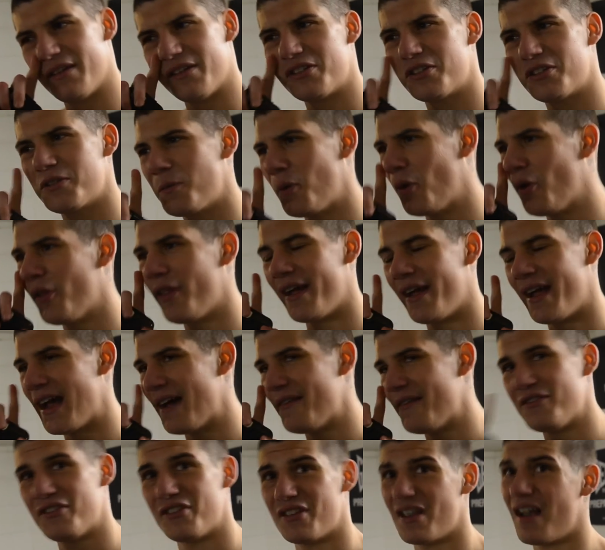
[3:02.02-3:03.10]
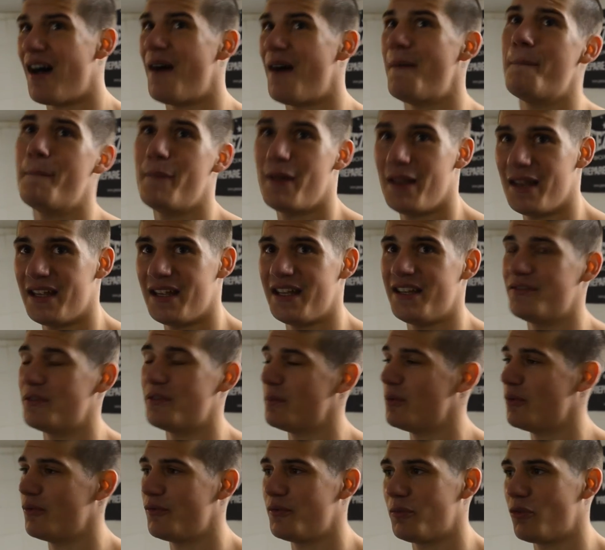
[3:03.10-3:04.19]
The support they have is
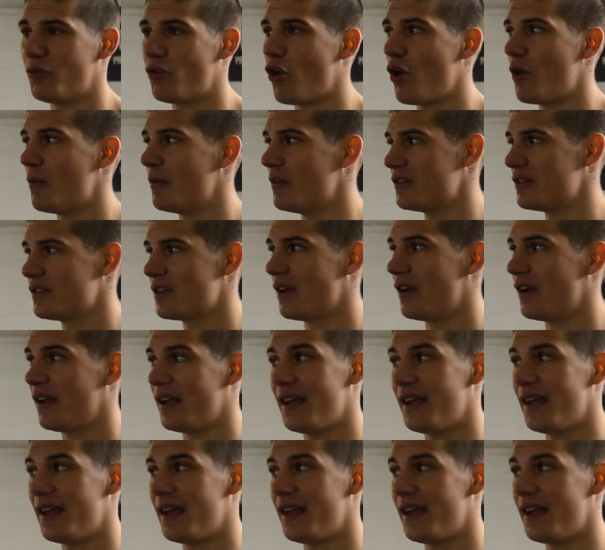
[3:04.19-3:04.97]
unbelievable from Cromers.